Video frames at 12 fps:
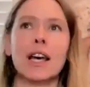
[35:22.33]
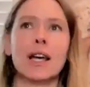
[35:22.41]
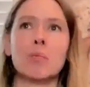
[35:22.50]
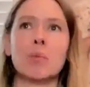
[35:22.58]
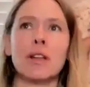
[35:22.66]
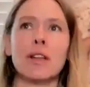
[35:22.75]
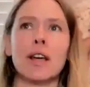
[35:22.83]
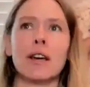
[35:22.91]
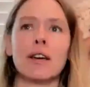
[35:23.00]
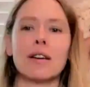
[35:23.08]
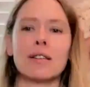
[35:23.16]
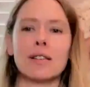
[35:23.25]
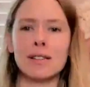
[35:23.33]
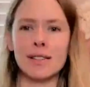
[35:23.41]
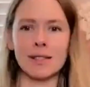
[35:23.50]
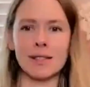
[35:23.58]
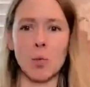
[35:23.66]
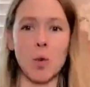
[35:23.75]
and be like, does
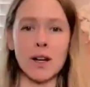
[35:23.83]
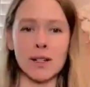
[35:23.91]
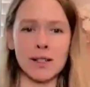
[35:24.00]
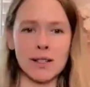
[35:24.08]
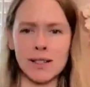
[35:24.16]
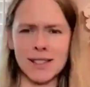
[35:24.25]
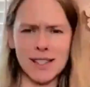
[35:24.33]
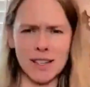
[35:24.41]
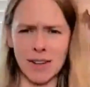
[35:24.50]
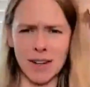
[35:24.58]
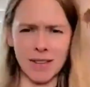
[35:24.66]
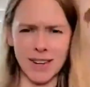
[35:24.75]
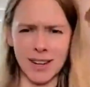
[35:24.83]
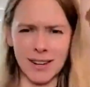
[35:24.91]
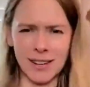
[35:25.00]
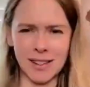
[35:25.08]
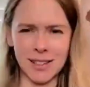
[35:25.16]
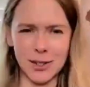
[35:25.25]
this even have
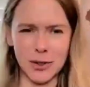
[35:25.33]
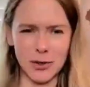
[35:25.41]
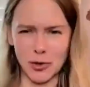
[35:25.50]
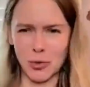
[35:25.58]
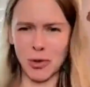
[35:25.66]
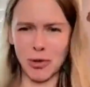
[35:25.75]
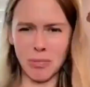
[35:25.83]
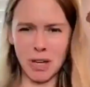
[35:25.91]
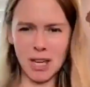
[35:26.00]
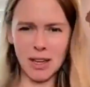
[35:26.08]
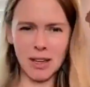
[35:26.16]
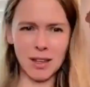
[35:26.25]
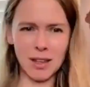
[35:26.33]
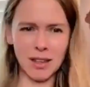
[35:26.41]
anything to do with me?